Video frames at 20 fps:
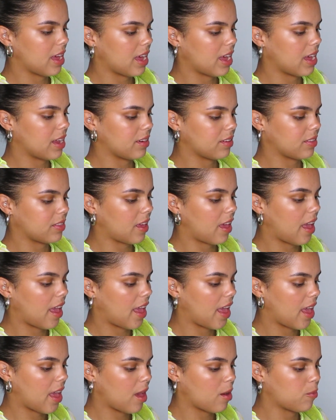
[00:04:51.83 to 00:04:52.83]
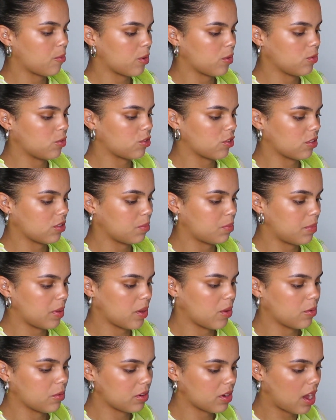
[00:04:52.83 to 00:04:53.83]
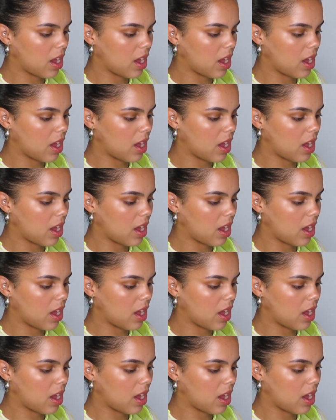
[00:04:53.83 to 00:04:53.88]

and the hair will just build